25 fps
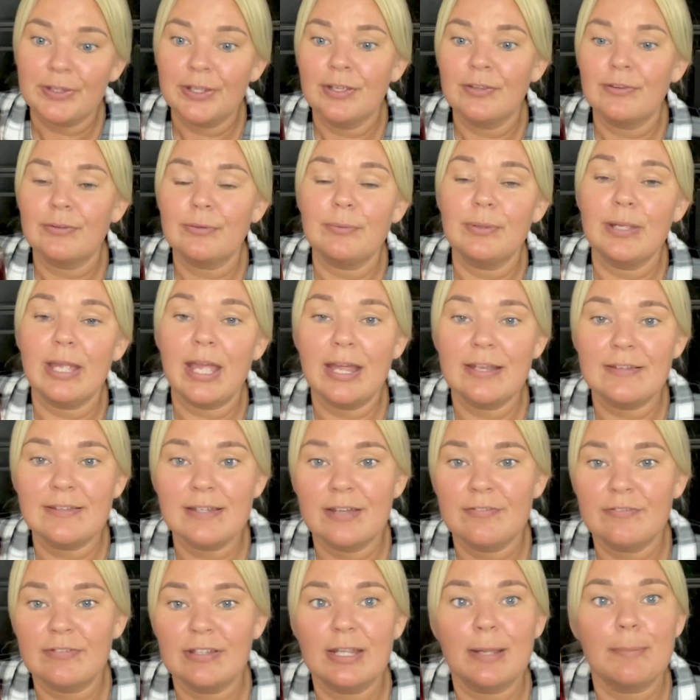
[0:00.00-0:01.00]
So yeah,
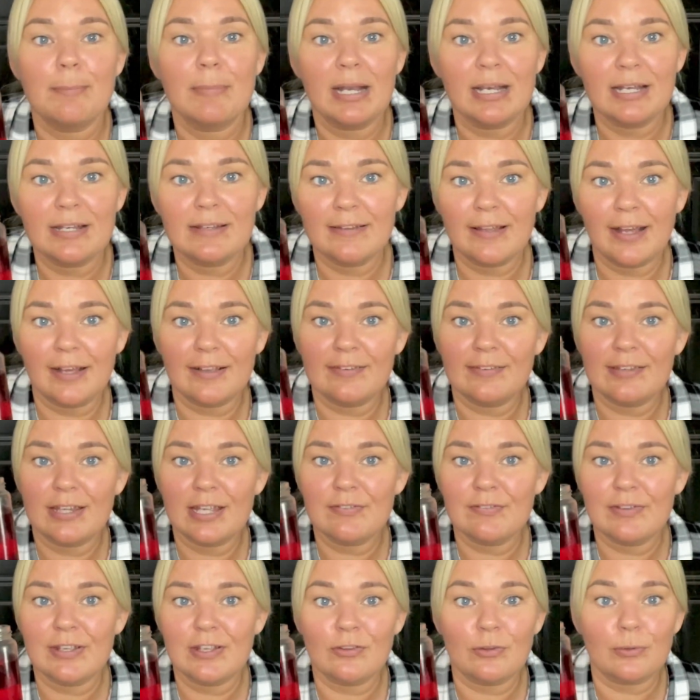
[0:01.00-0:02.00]
definitely Mally Dag's
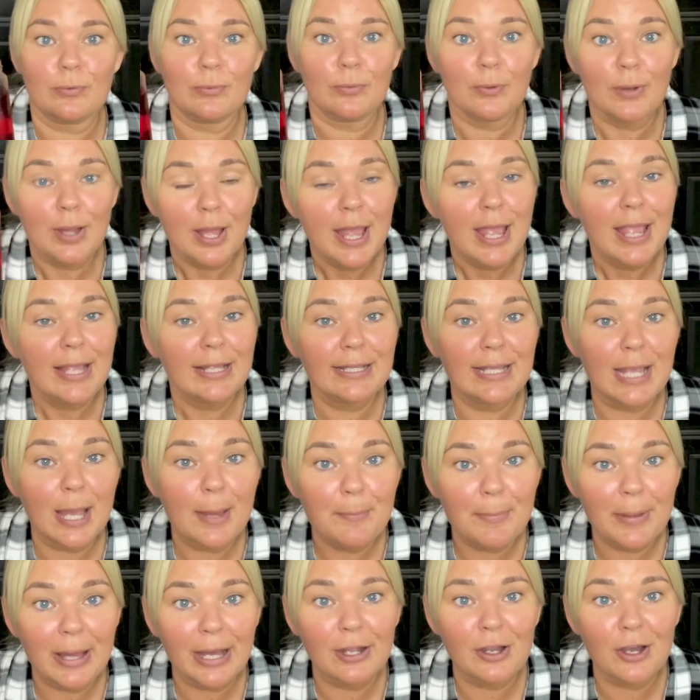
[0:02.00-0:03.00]
TV. So
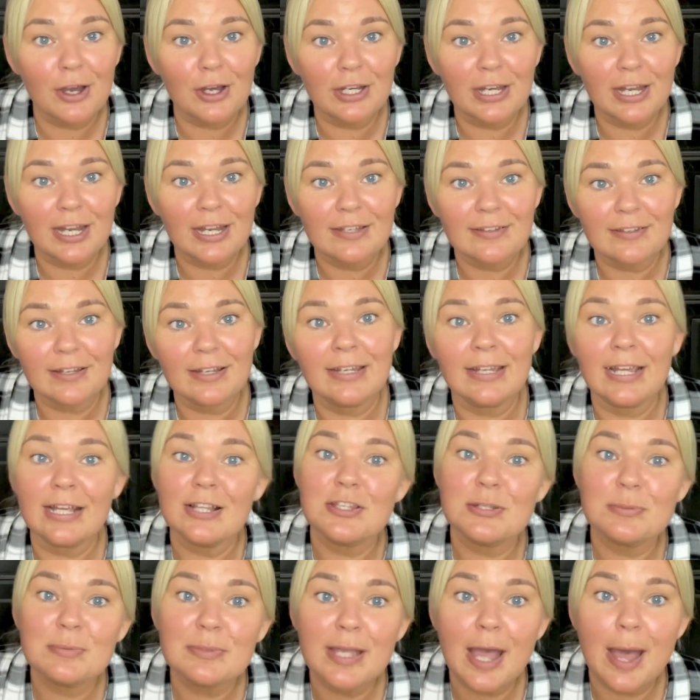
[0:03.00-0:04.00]
get back on it and
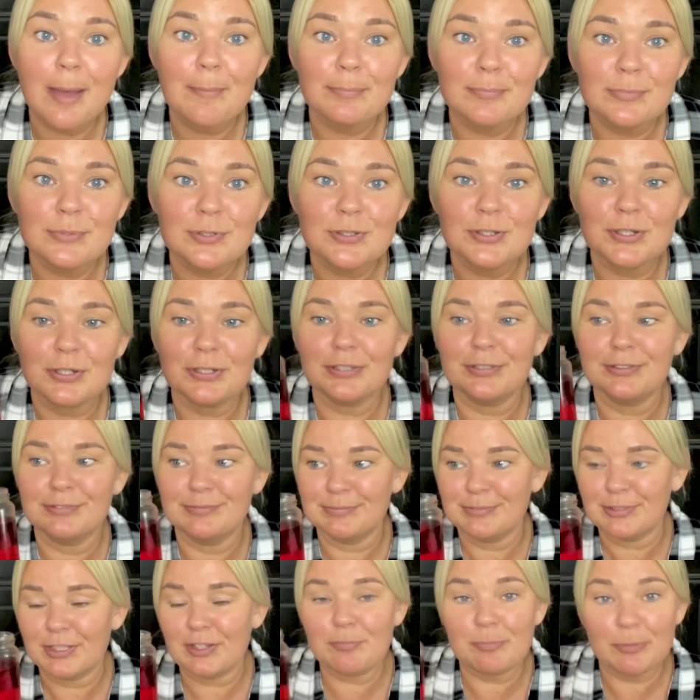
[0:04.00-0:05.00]
get some camping
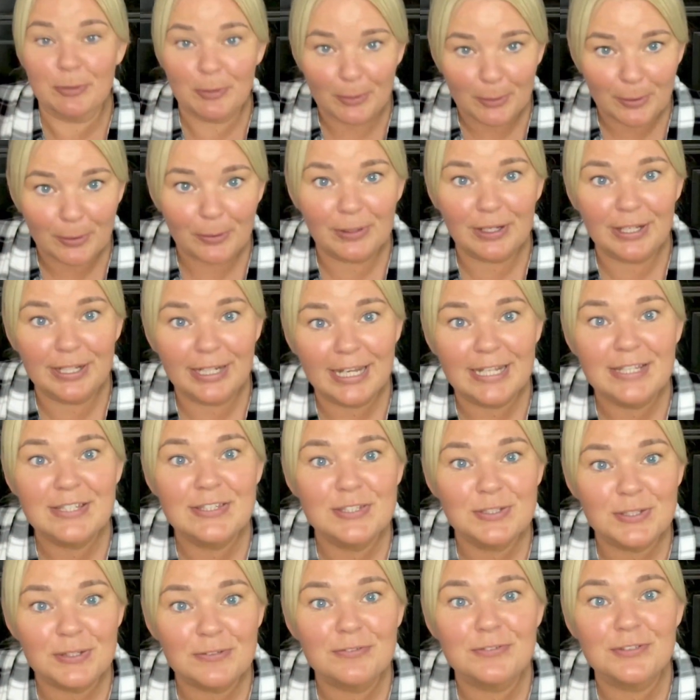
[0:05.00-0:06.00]
done. You've bought all the nice
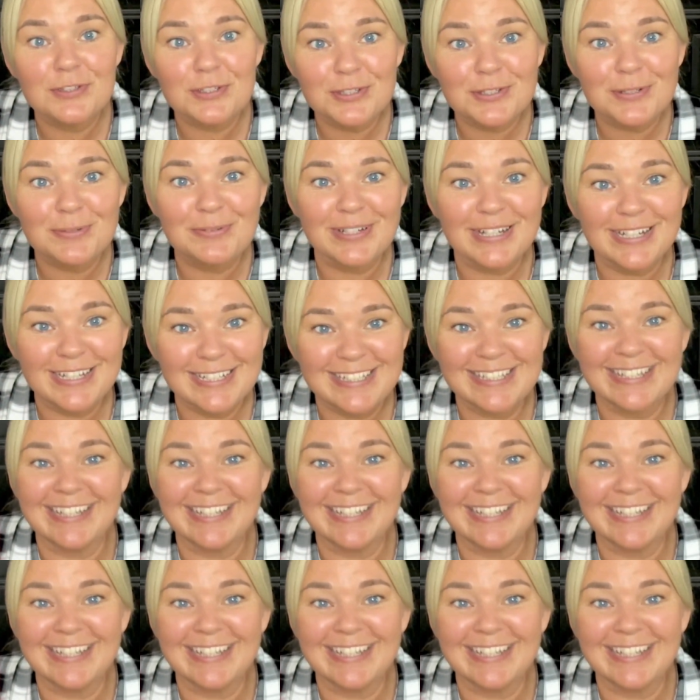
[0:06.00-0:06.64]
stuff to do it.